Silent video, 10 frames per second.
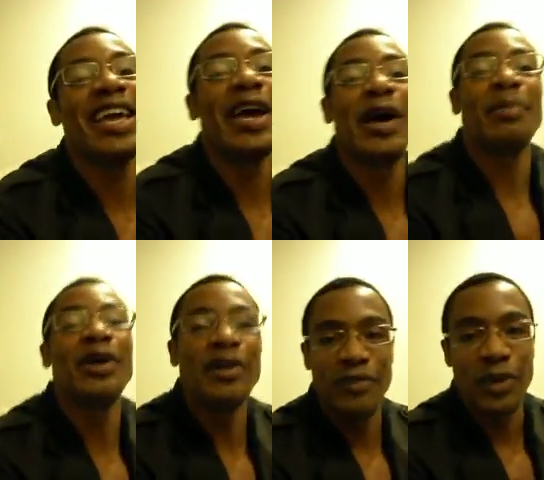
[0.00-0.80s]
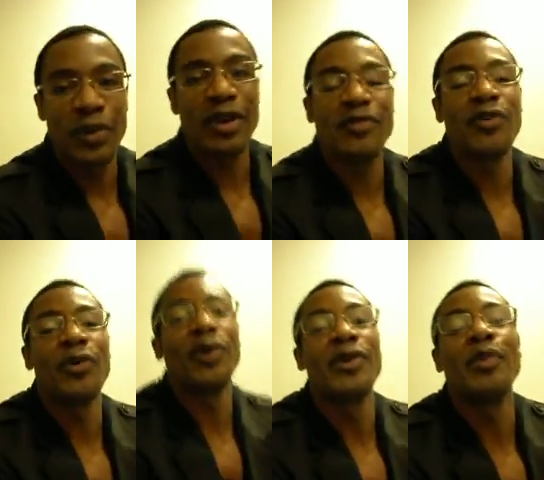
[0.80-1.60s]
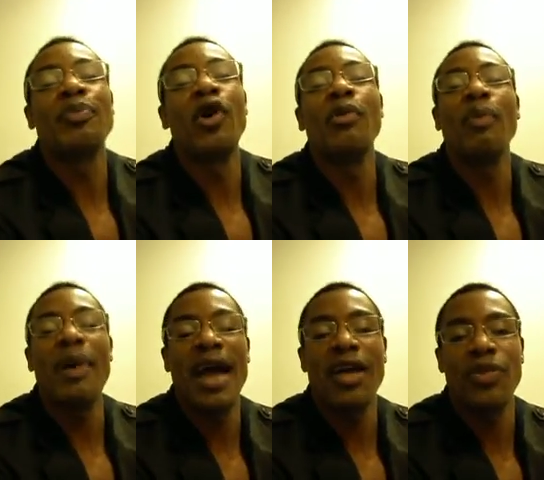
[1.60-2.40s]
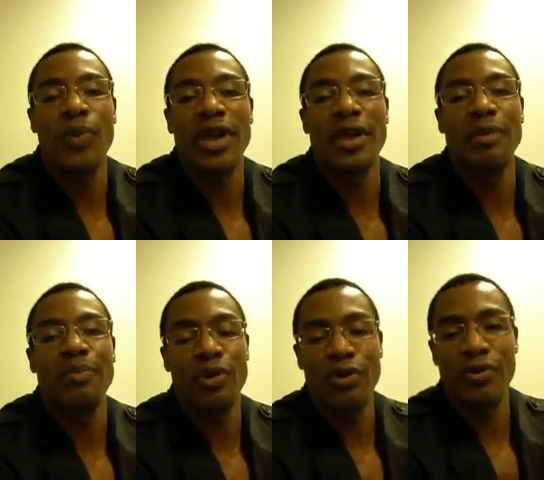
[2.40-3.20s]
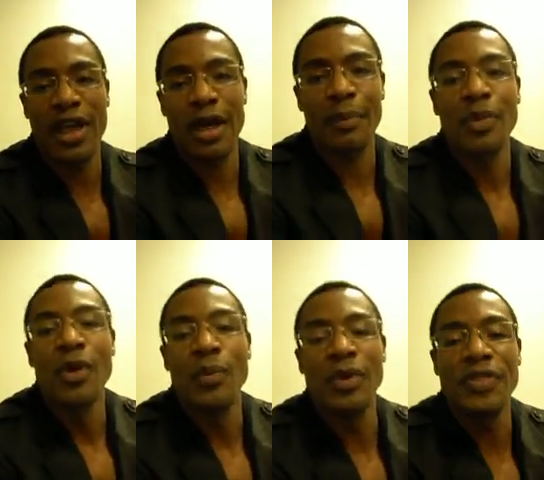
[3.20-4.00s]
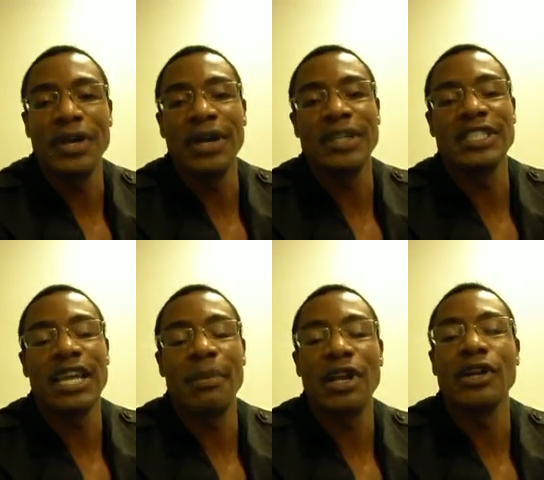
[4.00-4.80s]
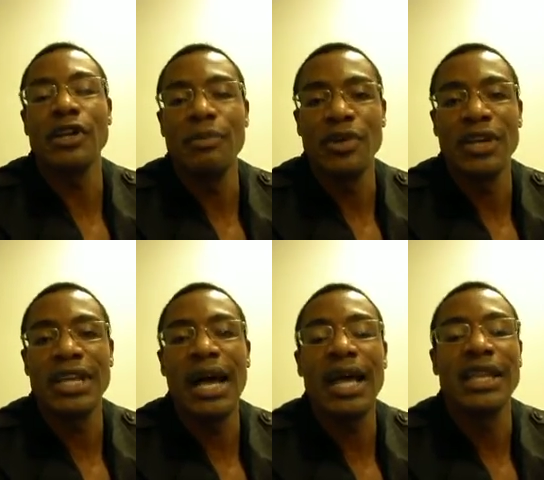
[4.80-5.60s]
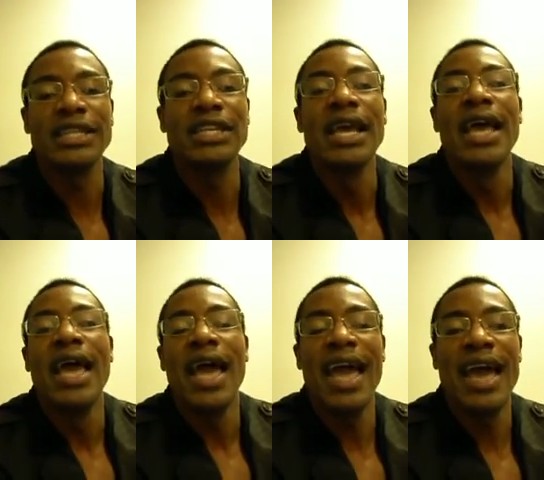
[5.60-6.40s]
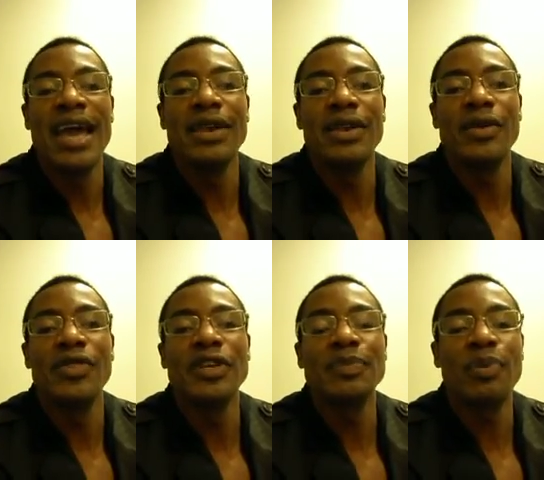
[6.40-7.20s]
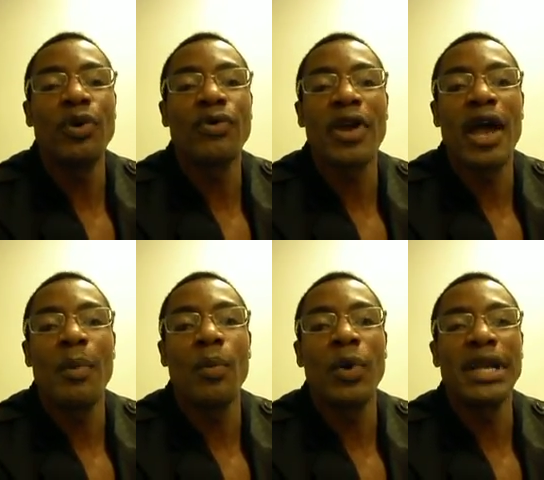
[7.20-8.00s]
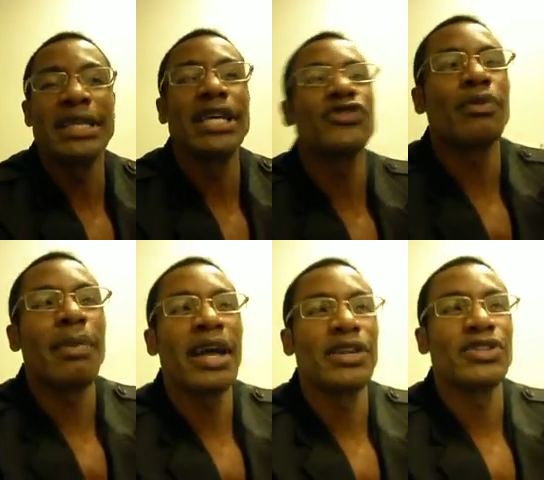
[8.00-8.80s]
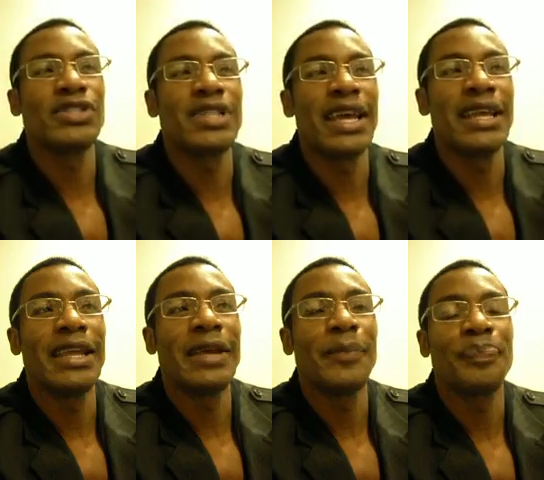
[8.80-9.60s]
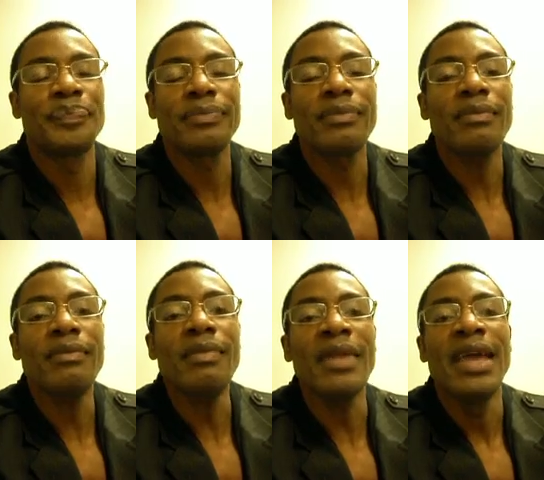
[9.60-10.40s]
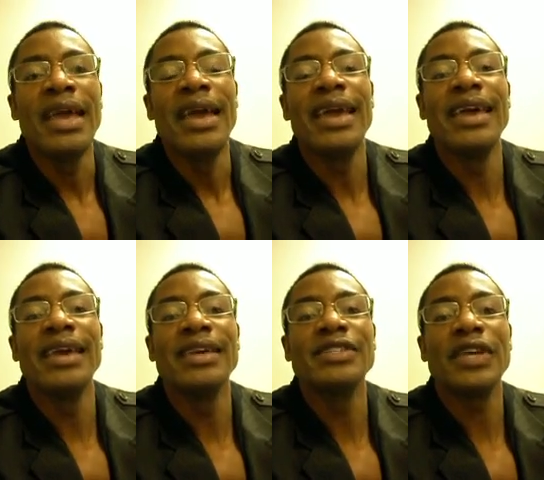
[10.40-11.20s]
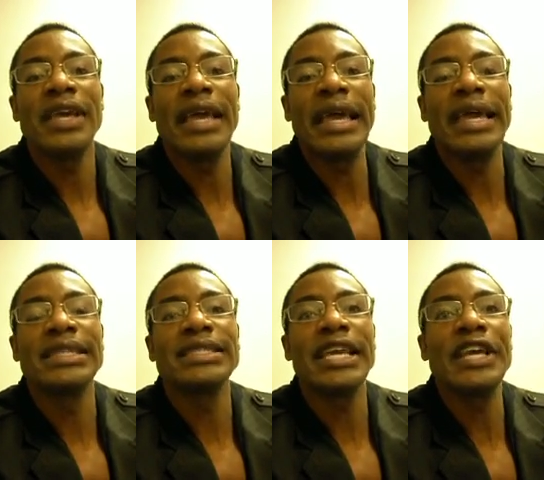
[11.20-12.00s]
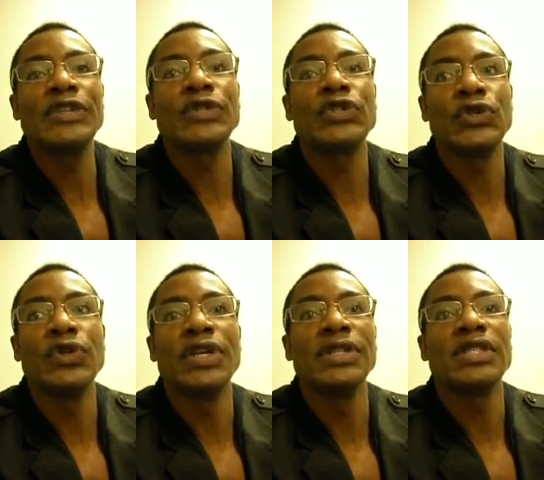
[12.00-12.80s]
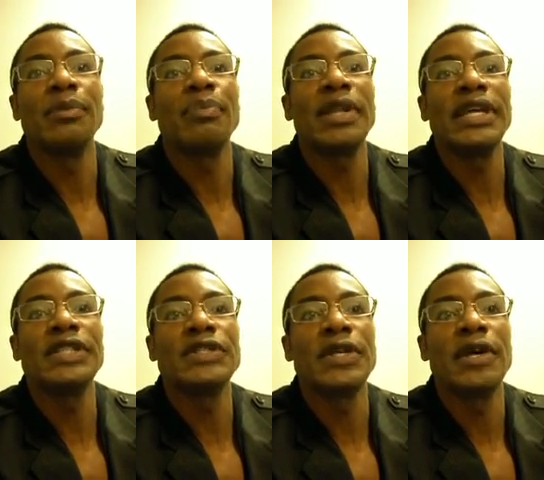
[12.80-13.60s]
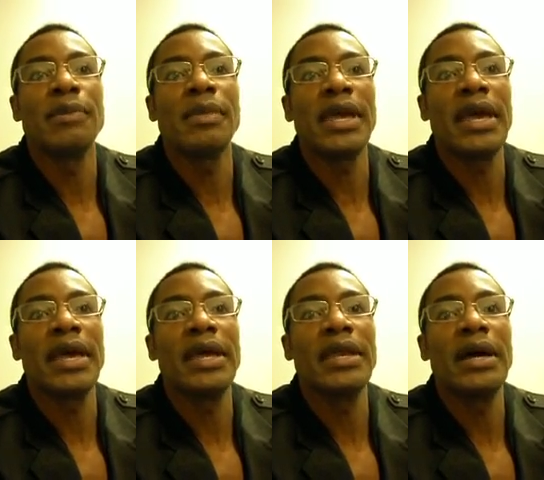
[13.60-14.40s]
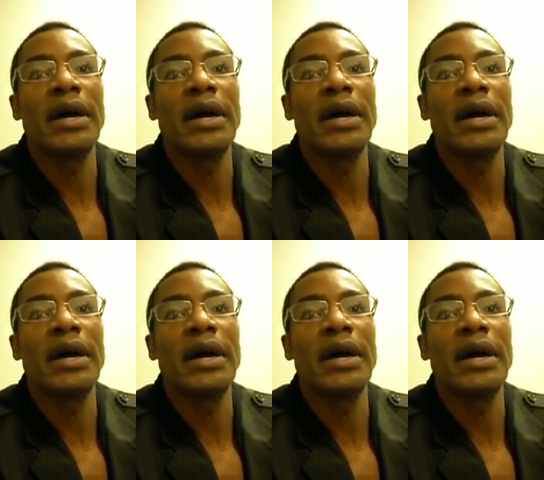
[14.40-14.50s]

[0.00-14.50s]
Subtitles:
am interviewing for the Promo Pathway program with Santa Monica Community College. And this program, what it does from my understanding, is it takes students and place them in